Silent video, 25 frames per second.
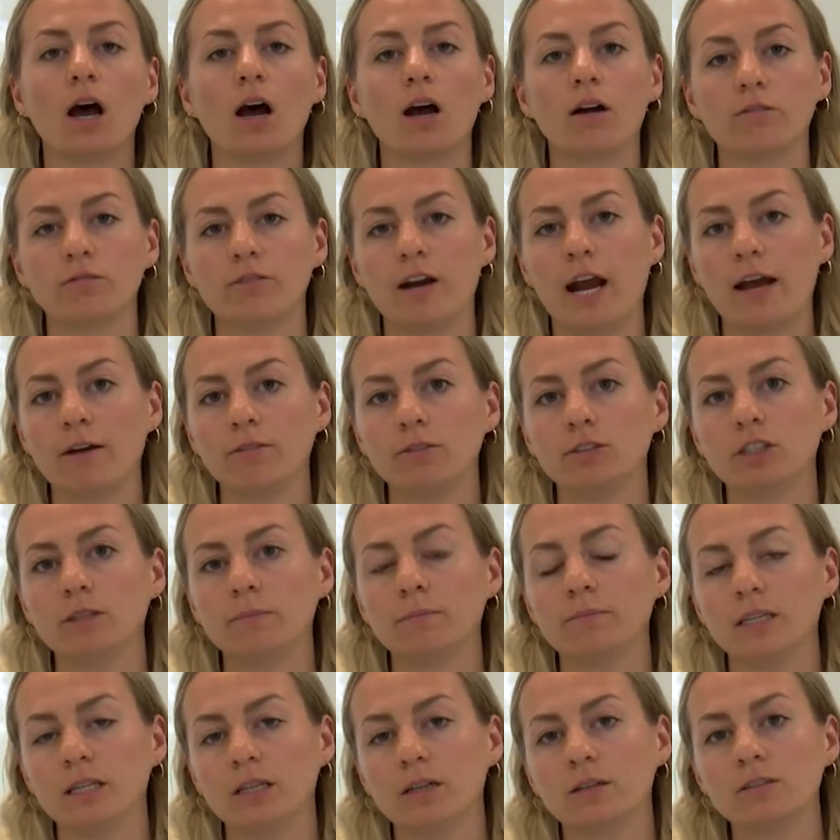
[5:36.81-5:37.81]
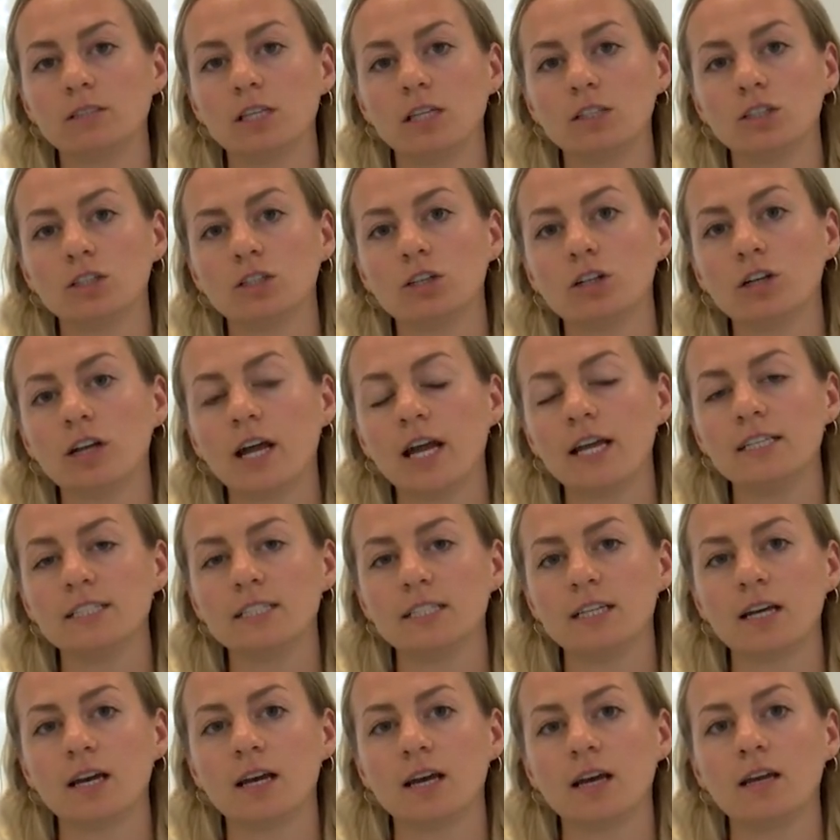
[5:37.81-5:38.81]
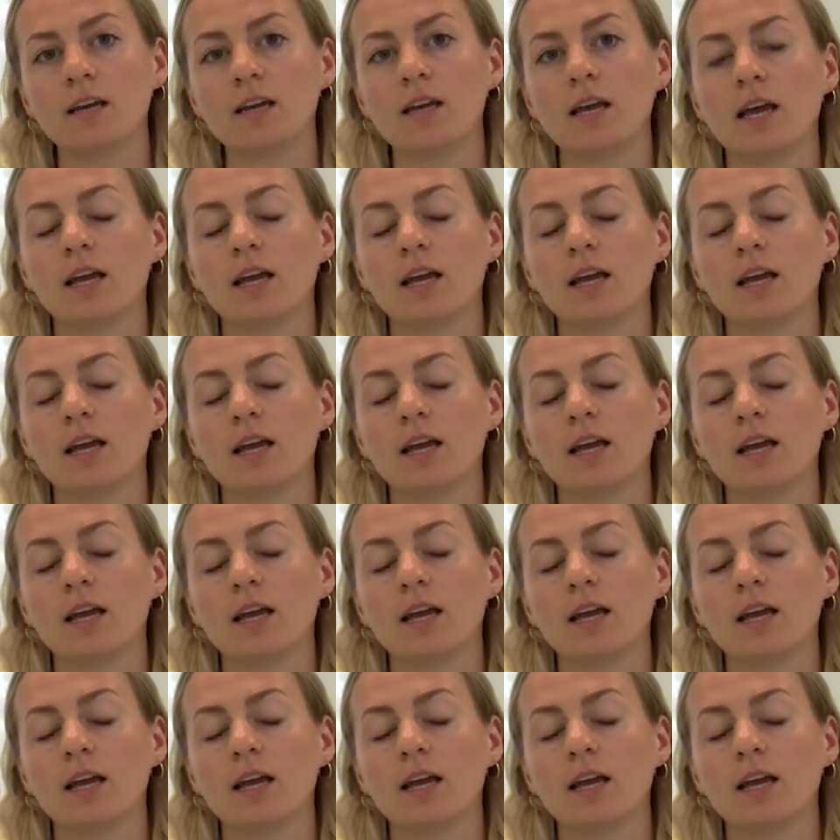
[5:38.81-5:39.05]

around your meals is a good idea